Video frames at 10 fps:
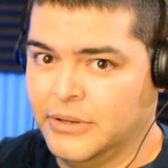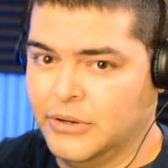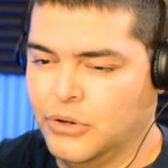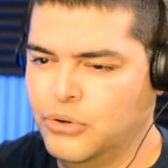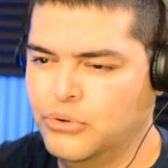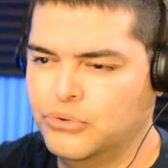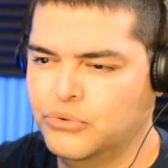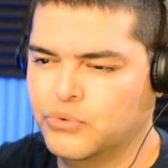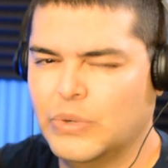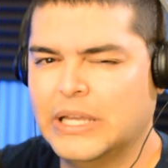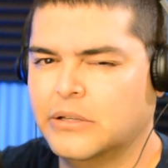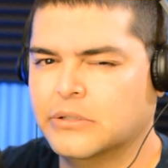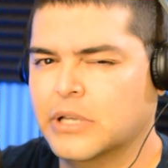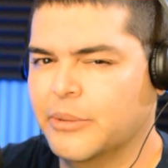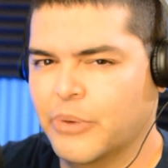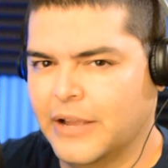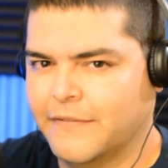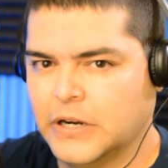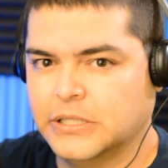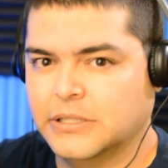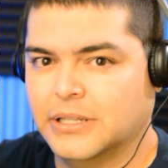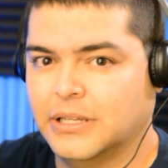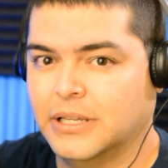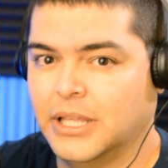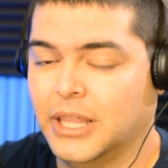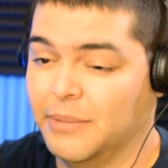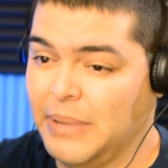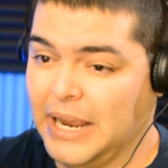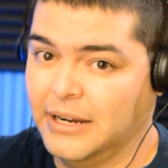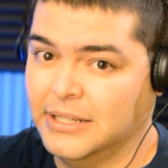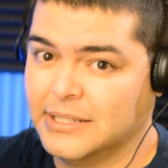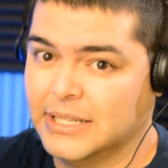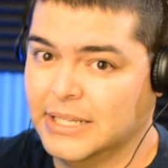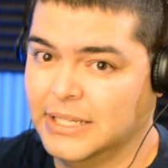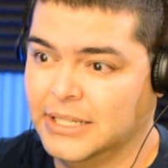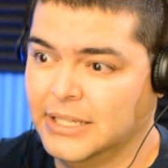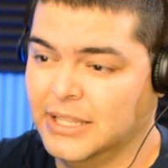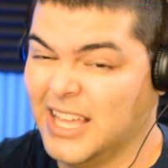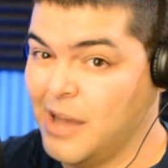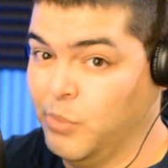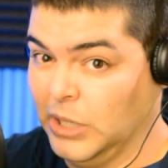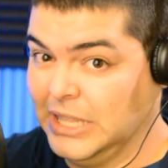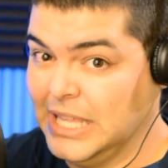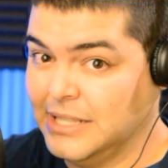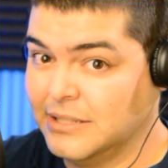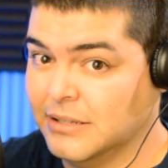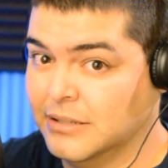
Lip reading: Whose will's going to break first? The parents? The abuelitas?